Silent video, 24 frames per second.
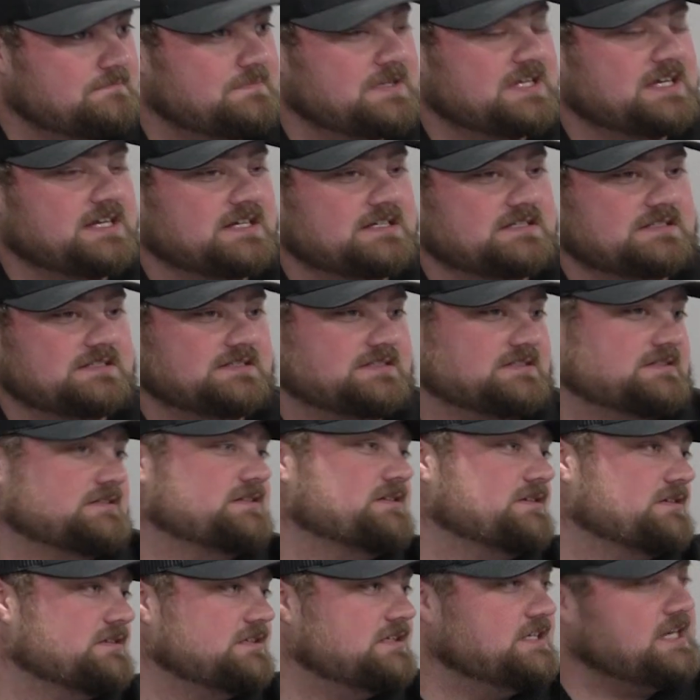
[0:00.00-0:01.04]
Because
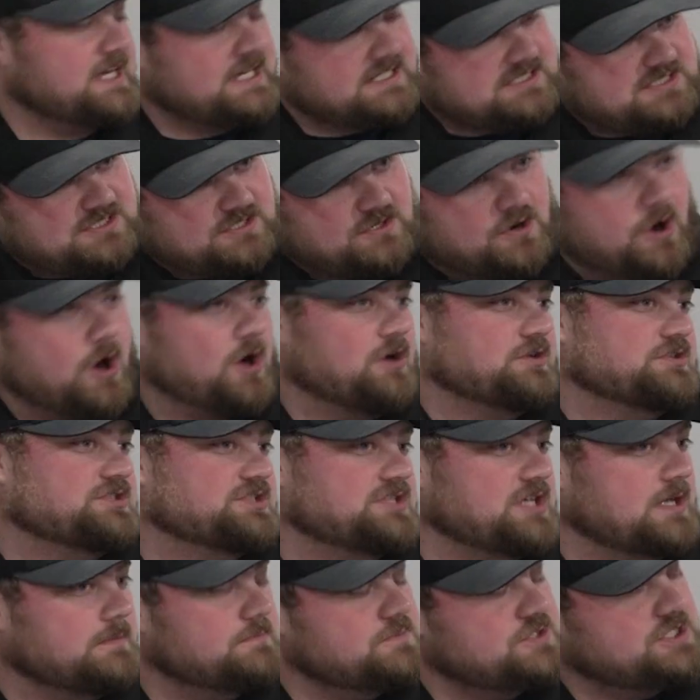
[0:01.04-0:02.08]
yes, there are
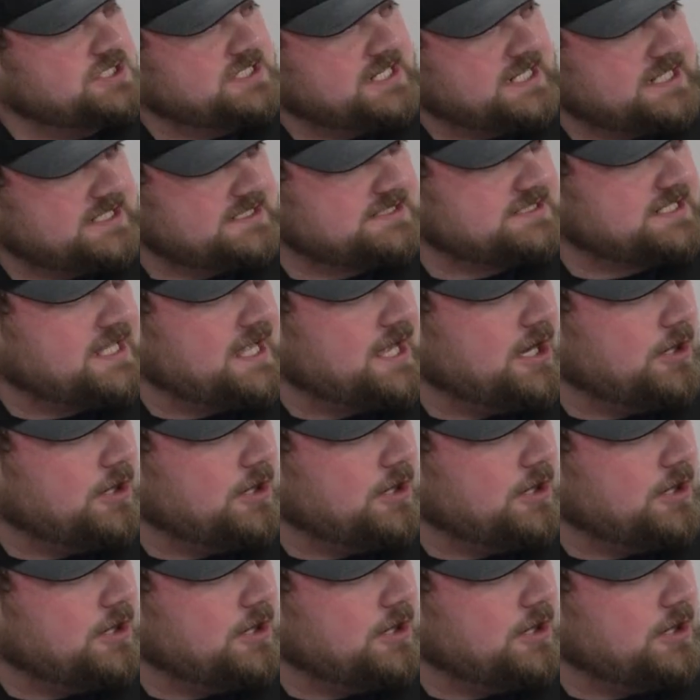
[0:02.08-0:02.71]
some genetics that